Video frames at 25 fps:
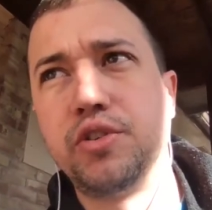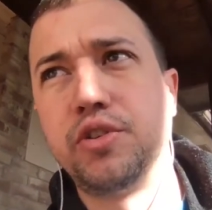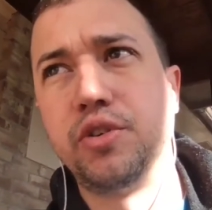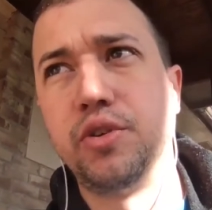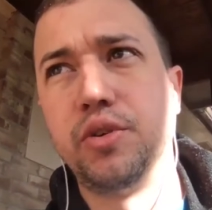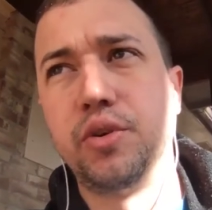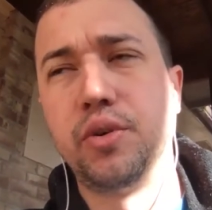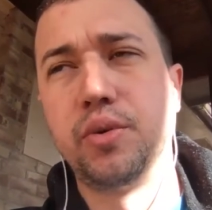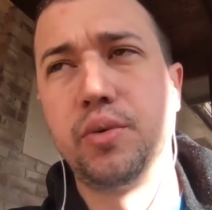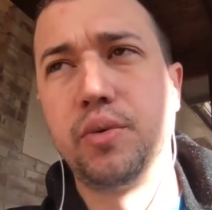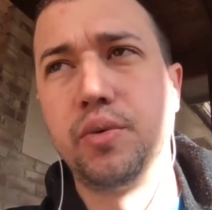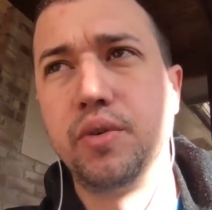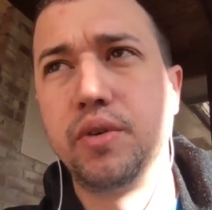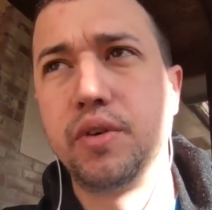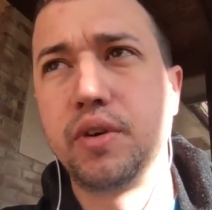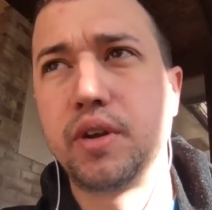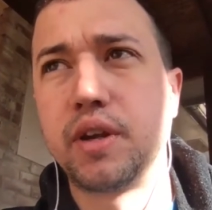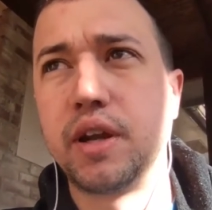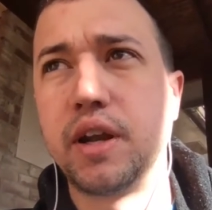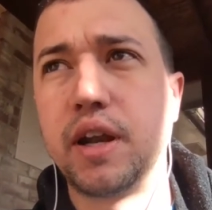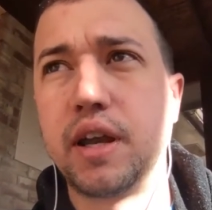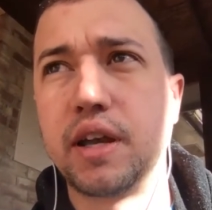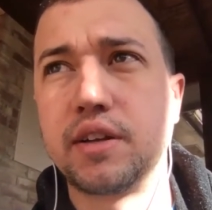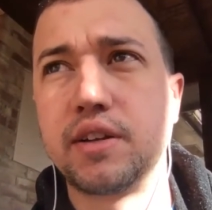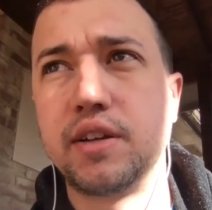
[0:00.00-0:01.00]
to
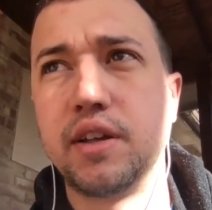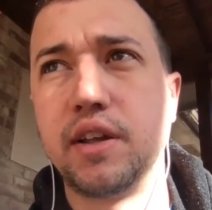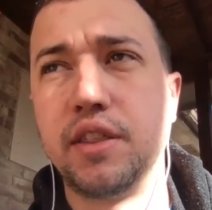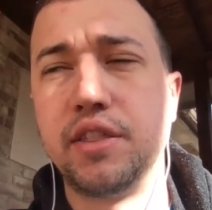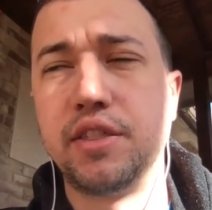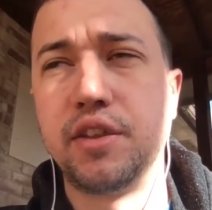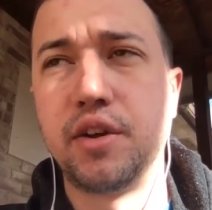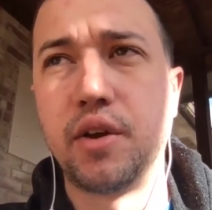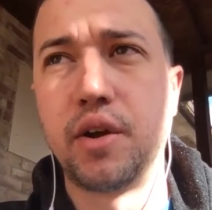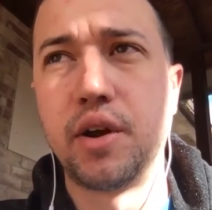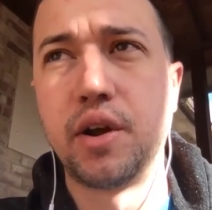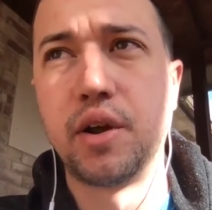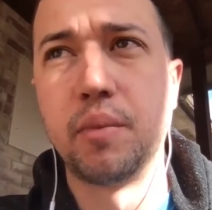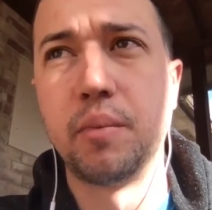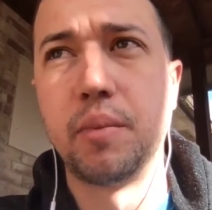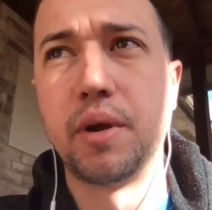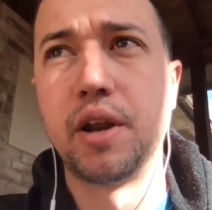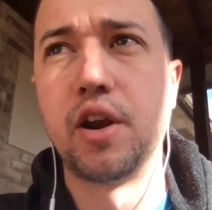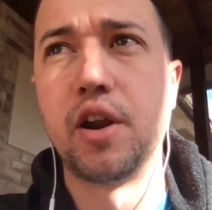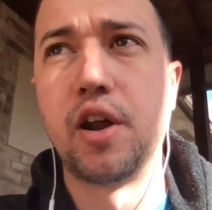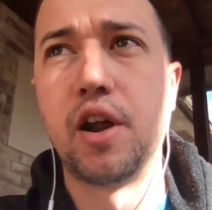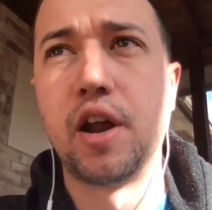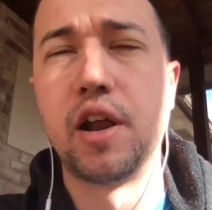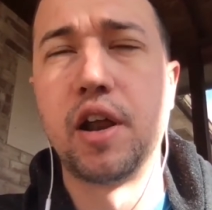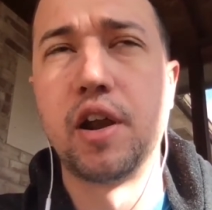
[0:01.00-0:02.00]
connect to Ethereum
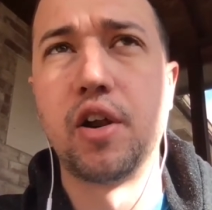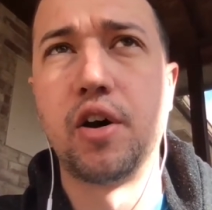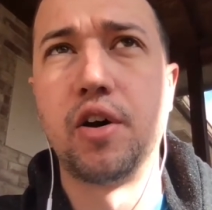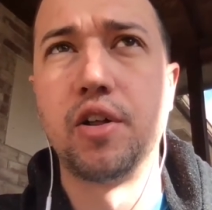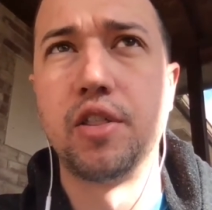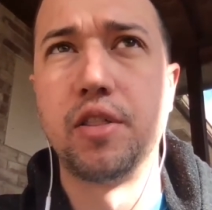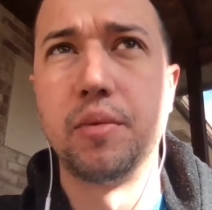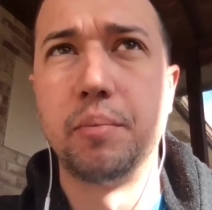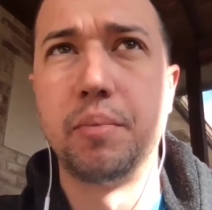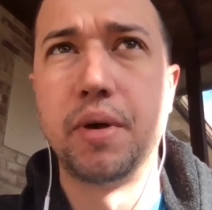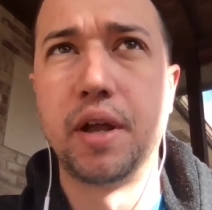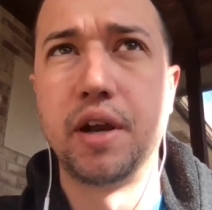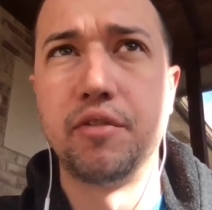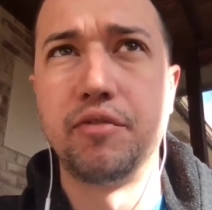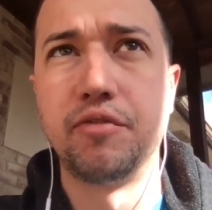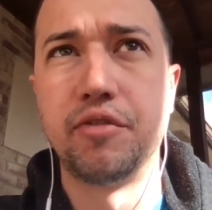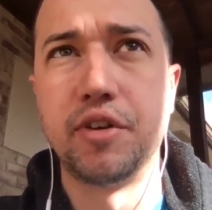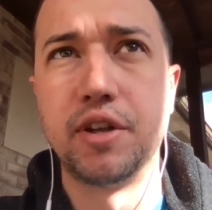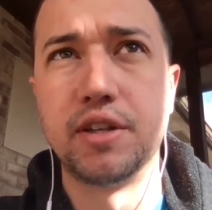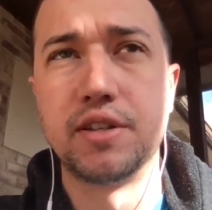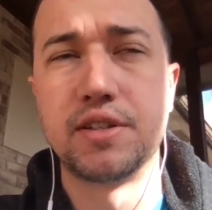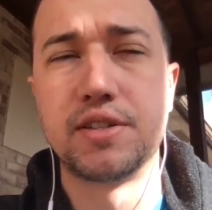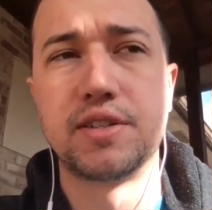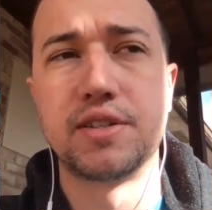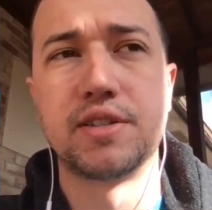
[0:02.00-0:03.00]
and all the
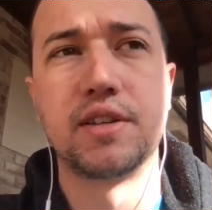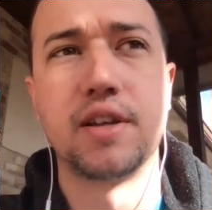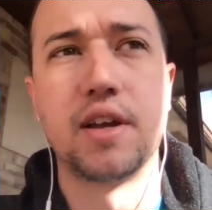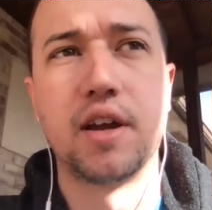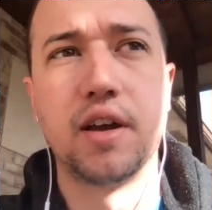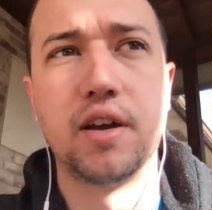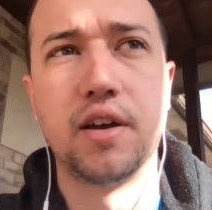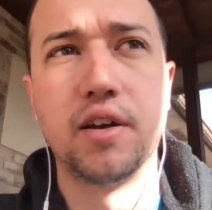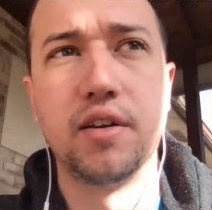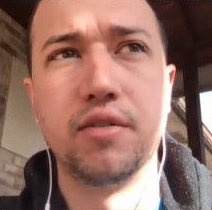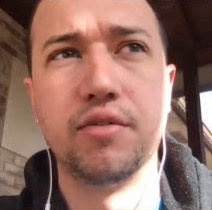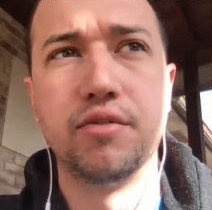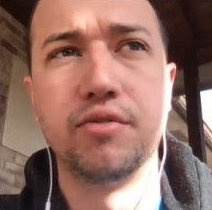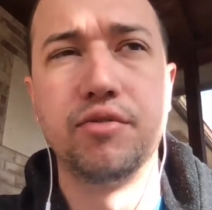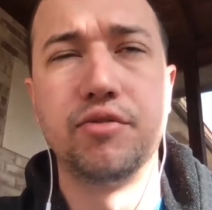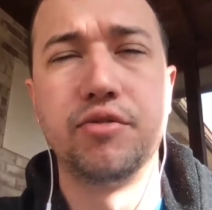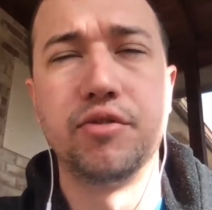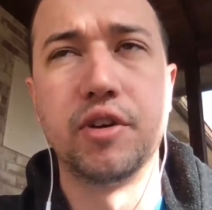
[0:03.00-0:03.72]
benefits of